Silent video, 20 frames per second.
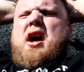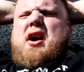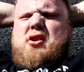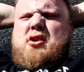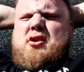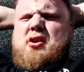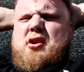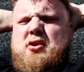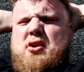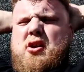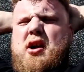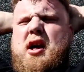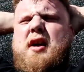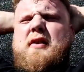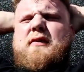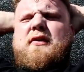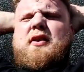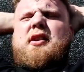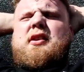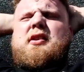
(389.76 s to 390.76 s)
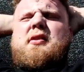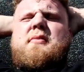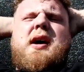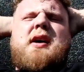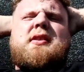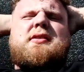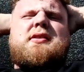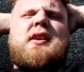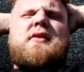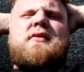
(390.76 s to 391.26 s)
not feeling the
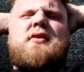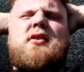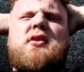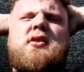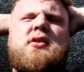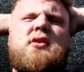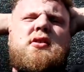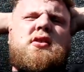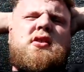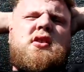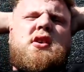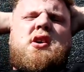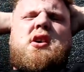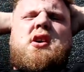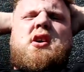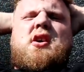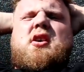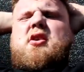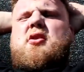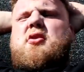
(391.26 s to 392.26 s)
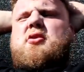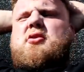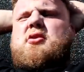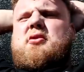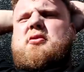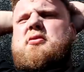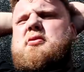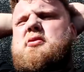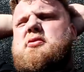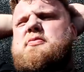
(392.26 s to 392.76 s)
best either, you know,
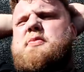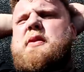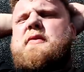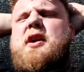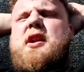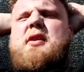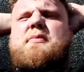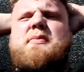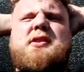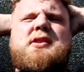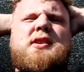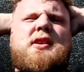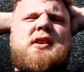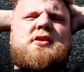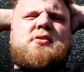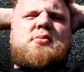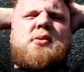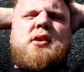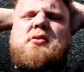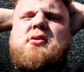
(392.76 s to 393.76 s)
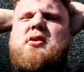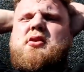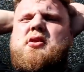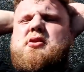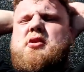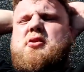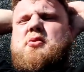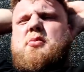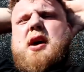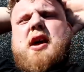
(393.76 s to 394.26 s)
it's been very busy this week
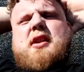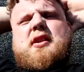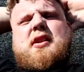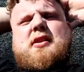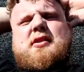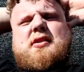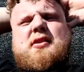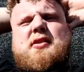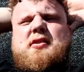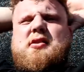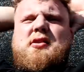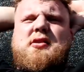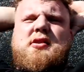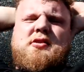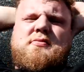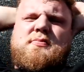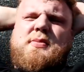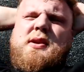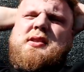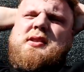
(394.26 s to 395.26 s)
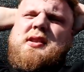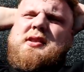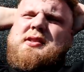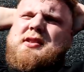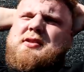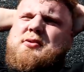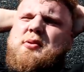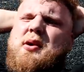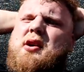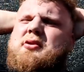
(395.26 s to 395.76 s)
because of the weddings and just
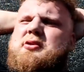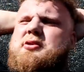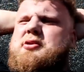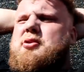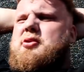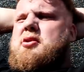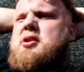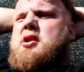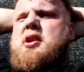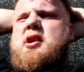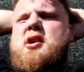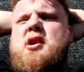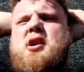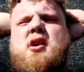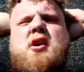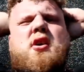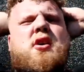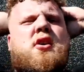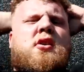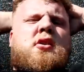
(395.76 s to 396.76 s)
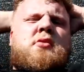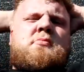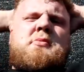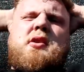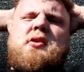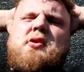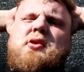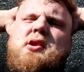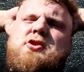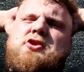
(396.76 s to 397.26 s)
business as well, so
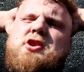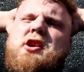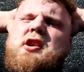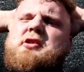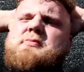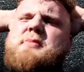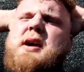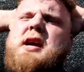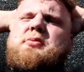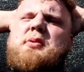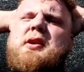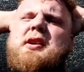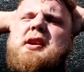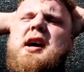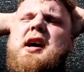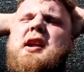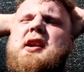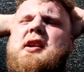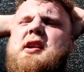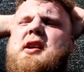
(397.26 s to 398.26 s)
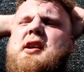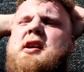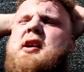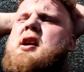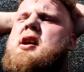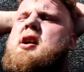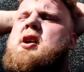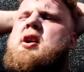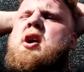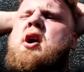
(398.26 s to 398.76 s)
me and Luke are training the best we can, and
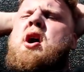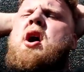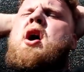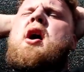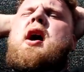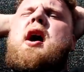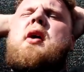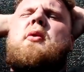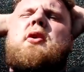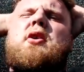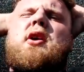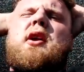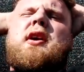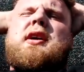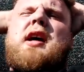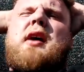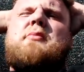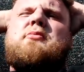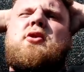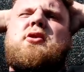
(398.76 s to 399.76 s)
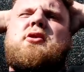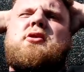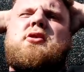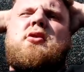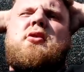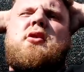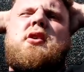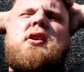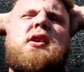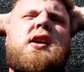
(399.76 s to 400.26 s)
but we're going to come good.
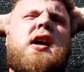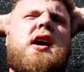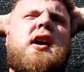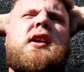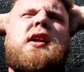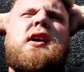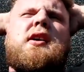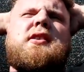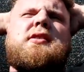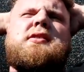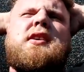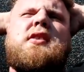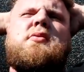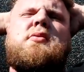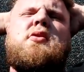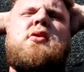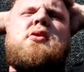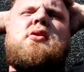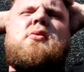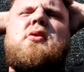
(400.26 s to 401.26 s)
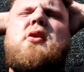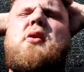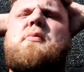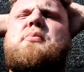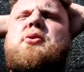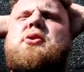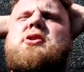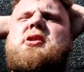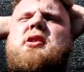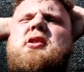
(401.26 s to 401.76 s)
So yeah, like I said, we're not
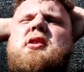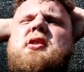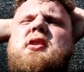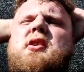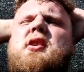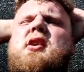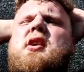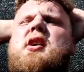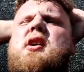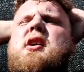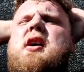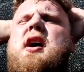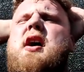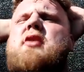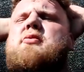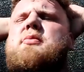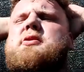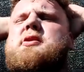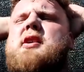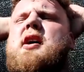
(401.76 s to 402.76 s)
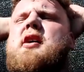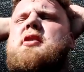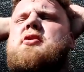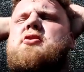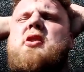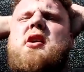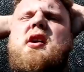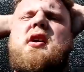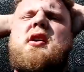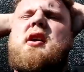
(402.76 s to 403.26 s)
pushing 100% in
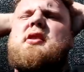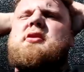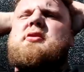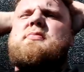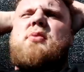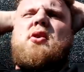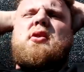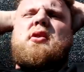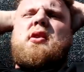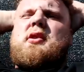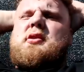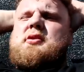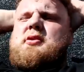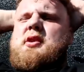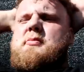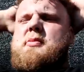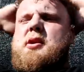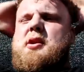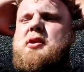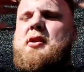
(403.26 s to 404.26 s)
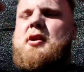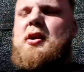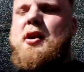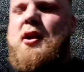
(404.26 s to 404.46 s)
training, that's pointless. I mean,